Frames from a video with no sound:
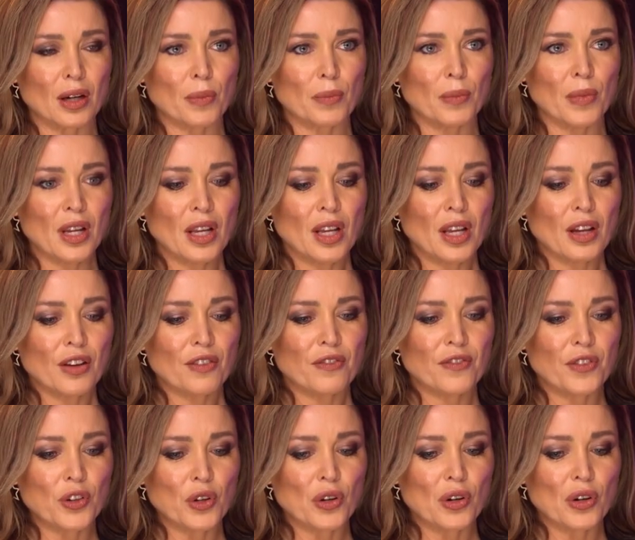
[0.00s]
She figured that
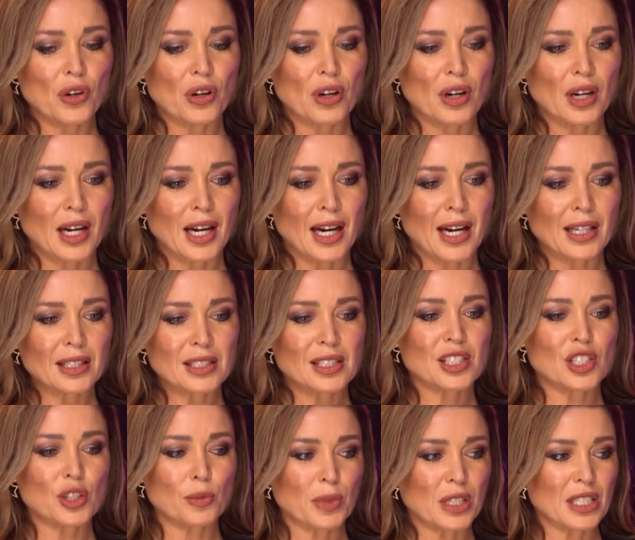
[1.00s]
she would support
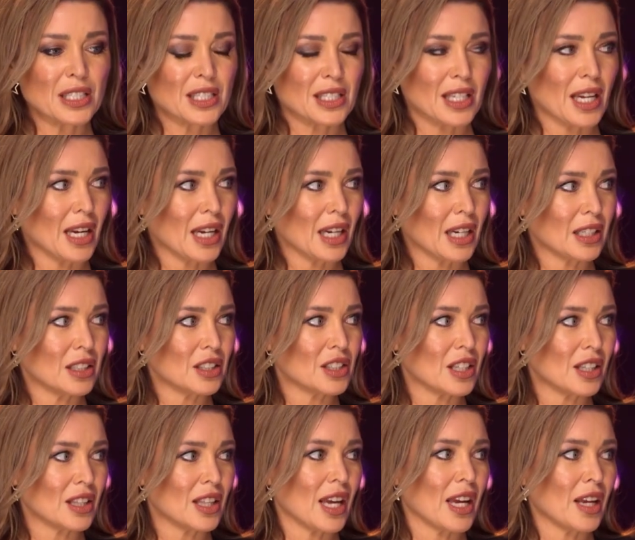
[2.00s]
Julian until his career
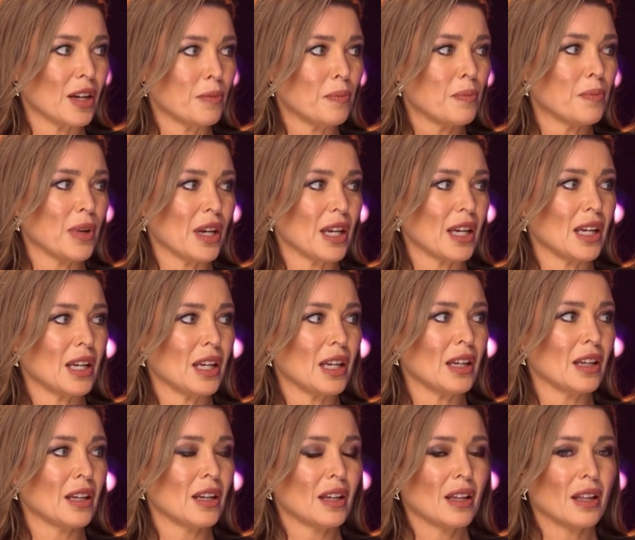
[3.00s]
finally gained some
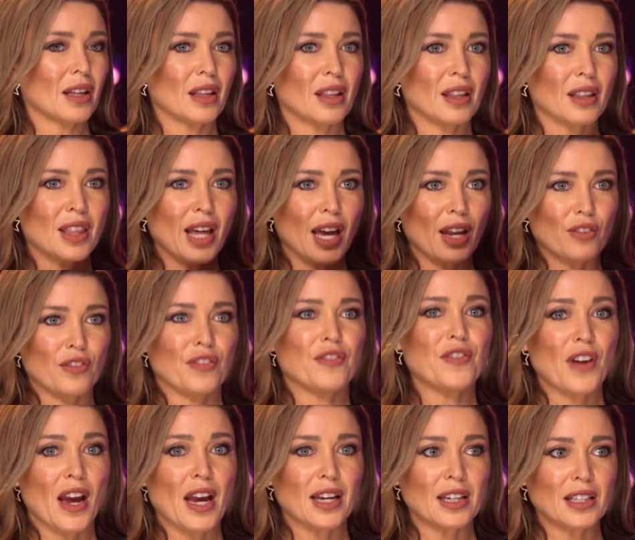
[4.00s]
traction, and then they would
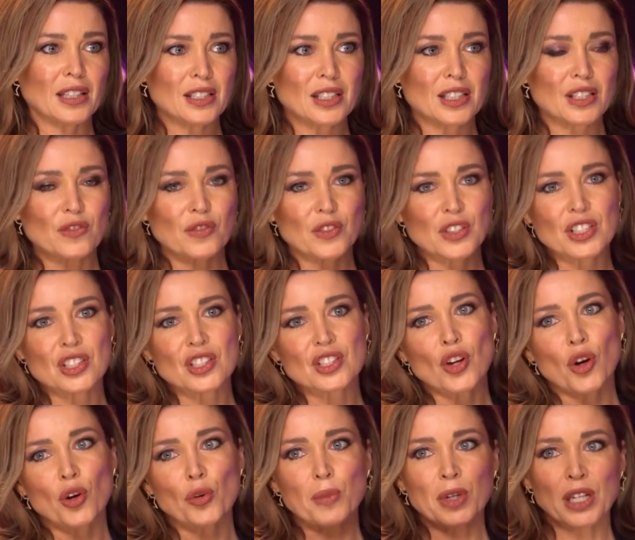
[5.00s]
be able to support
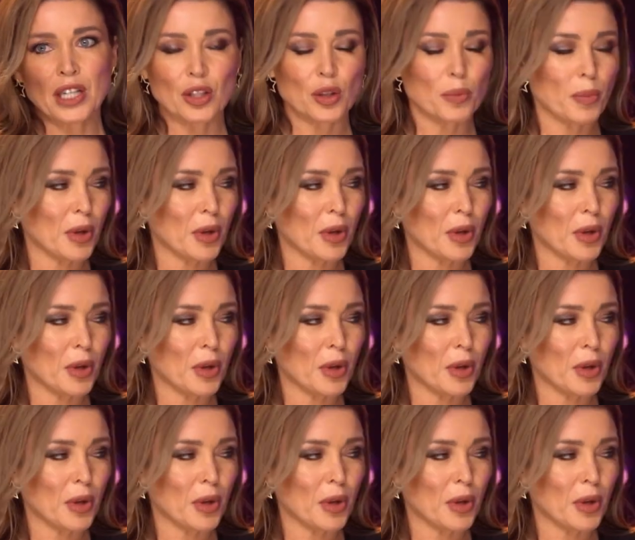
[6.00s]
each other.